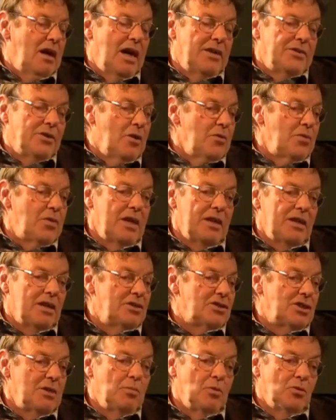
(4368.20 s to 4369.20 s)
I don't think
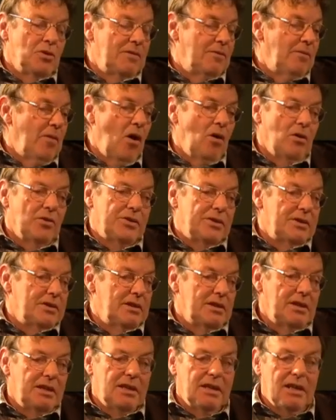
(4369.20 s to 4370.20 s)
a simple default
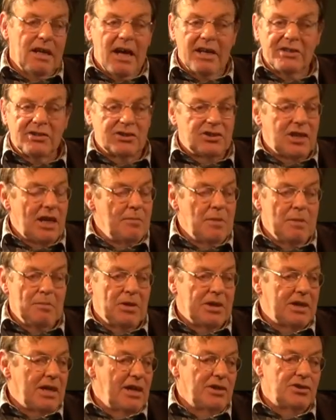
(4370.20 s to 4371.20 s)
has the same
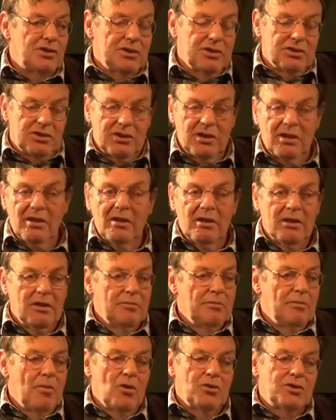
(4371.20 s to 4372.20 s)
implications.
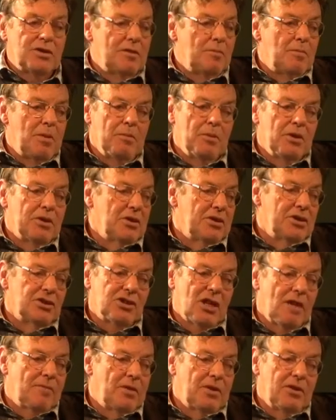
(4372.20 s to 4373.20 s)
Most of the people who are going
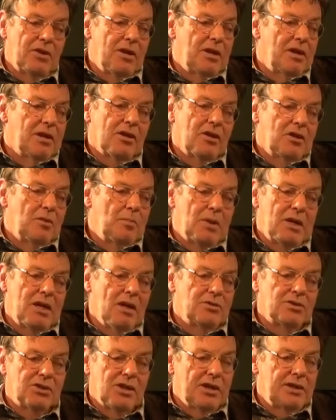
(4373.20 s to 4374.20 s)
to suffer are going to
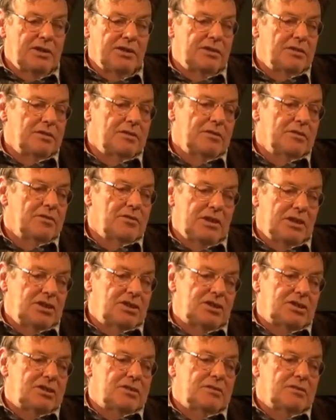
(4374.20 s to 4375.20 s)
be outside
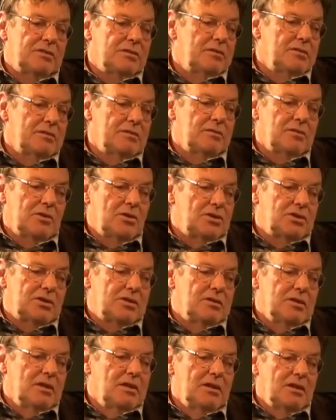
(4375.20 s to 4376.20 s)
Greece, because
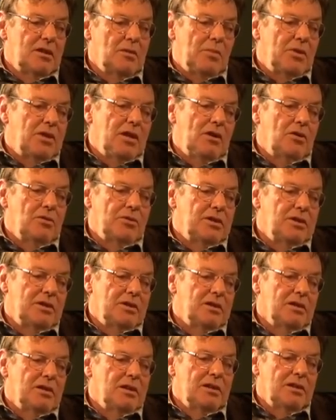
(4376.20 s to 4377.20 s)
they're holding,
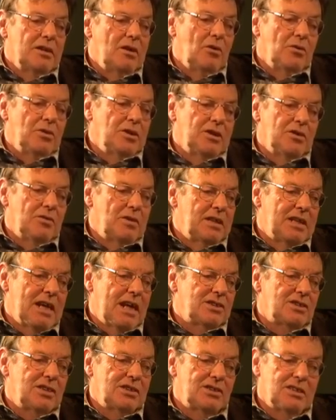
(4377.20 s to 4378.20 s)
they're holding Greek
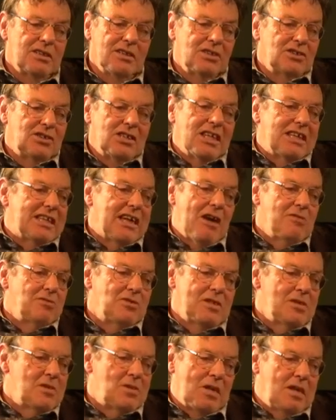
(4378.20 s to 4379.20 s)
assets, and it's an
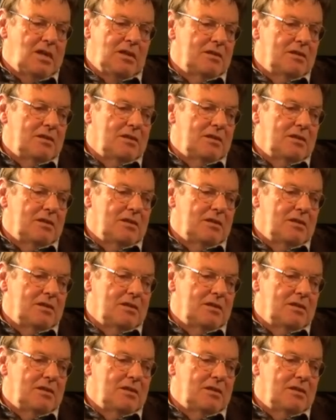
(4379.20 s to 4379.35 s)
accounting thing.